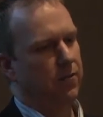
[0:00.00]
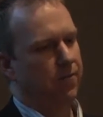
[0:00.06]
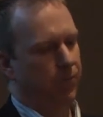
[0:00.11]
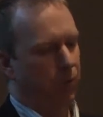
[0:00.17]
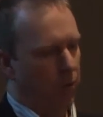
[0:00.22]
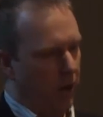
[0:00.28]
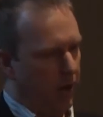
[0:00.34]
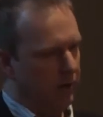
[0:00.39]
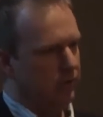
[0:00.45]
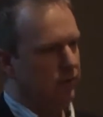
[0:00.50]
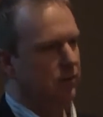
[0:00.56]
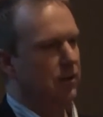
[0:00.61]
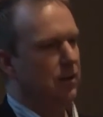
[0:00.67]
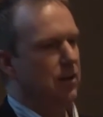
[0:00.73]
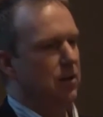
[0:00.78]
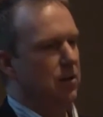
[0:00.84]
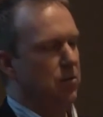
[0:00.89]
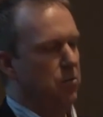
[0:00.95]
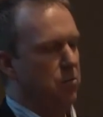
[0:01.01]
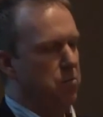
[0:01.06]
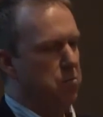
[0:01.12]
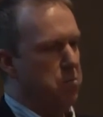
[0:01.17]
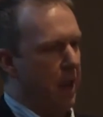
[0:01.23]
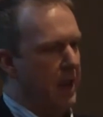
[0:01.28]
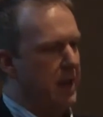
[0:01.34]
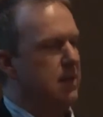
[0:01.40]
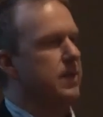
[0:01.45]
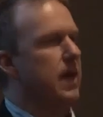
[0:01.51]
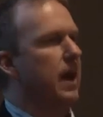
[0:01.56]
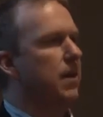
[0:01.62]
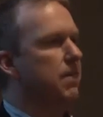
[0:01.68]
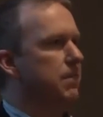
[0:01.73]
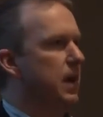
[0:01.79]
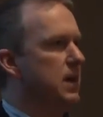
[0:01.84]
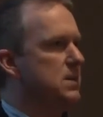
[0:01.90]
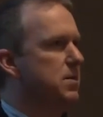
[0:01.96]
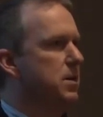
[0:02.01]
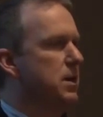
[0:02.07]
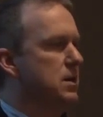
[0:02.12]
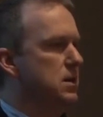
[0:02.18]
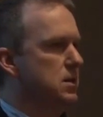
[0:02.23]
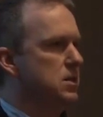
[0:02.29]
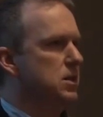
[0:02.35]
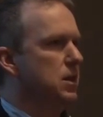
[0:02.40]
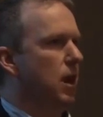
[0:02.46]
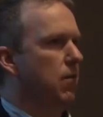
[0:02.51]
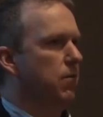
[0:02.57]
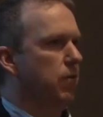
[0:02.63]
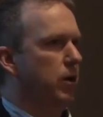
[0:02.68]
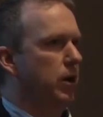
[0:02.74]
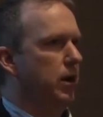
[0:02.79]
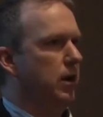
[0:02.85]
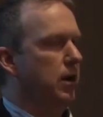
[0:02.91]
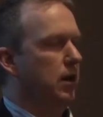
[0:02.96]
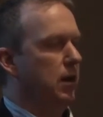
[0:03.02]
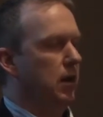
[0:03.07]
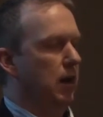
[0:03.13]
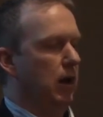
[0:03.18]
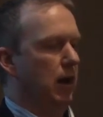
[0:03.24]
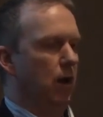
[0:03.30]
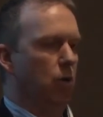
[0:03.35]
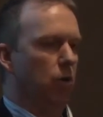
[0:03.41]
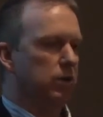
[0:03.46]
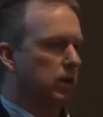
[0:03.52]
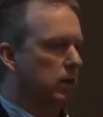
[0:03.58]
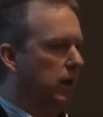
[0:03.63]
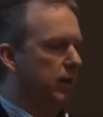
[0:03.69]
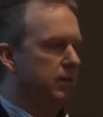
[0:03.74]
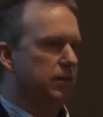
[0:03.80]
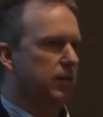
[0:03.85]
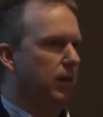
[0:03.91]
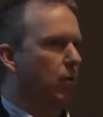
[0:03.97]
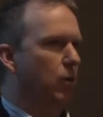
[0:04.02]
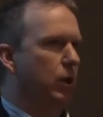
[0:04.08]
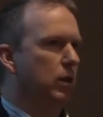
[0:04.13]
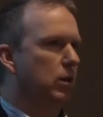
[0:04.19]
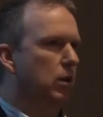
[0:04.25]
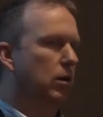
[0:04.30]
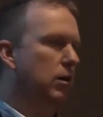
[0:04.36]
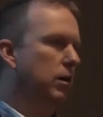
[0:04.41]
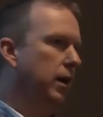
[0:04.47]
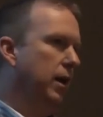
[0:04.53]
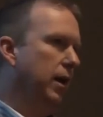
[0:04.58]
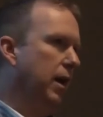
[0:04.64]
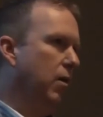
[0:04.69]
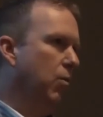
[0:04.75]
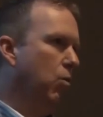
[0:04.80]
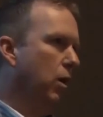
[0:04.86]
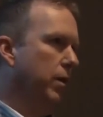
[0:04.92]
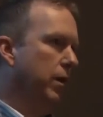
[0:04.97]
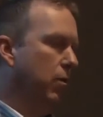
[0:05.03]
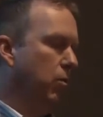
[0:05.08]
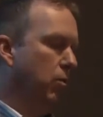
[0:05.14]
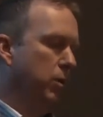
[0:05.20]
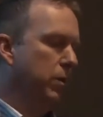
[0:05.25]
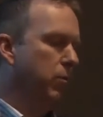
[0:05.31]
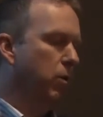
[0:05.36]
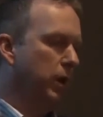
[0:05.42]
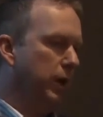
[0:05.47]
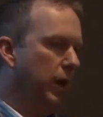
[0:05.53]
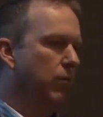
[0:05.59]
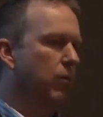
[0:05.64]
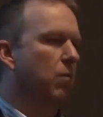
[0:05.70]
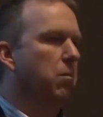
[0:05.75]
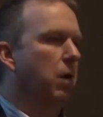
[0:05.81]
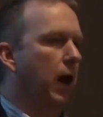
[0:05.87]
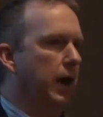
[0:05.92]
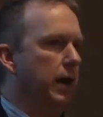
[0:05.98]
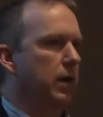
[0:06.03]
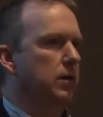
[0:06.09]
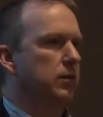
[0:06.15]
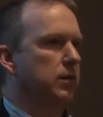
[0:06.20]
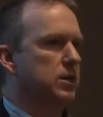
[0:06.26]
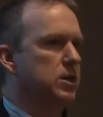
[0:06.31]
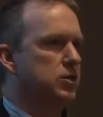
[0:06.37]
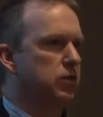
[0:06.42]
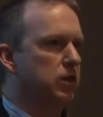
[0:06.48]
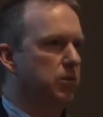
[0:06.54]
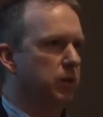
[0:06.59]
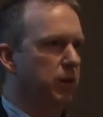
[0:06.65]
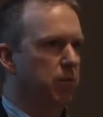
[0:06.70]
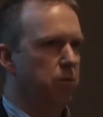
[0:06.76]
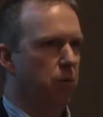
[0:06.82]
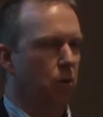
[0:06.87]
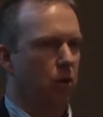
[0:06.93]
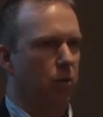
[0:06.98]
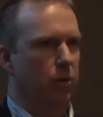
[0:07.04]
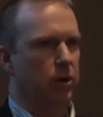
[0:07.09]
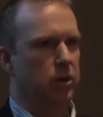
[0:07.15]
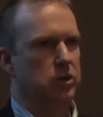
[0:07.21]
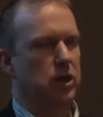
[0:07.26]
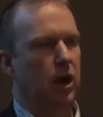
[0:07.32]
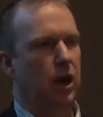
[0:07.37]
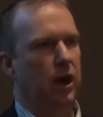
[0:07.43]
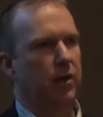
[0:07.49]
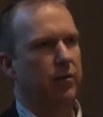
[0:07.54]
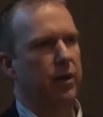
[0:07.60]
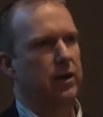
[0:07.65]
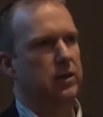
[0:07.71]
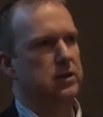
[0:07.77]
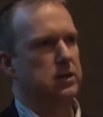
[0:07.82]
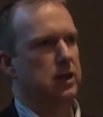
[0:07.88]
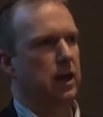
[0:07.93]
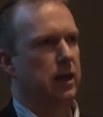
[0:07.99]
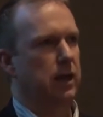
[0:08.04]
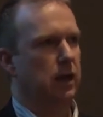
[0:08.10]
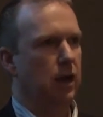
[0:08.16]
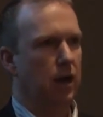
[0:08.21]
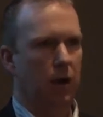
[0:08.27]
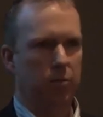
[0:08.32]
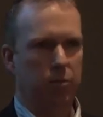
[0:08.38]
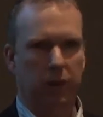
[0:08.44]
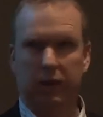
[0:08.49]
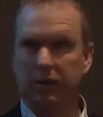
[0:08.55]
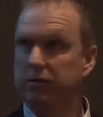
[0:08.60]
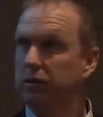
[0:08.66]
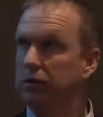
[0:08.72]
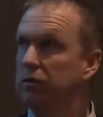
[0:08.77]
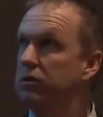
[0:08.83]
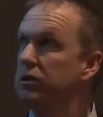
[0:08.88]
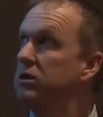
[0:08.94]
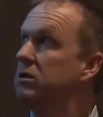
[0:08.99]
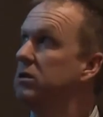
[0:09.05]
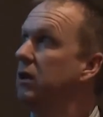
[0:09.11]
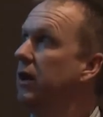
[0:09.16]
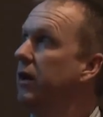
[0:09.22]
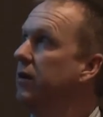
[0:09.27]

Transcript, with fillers: for us, making that investment in discovery uh, was a lesson that we learned and one that we were again reminded is extremely important when you talk about designing complex solutions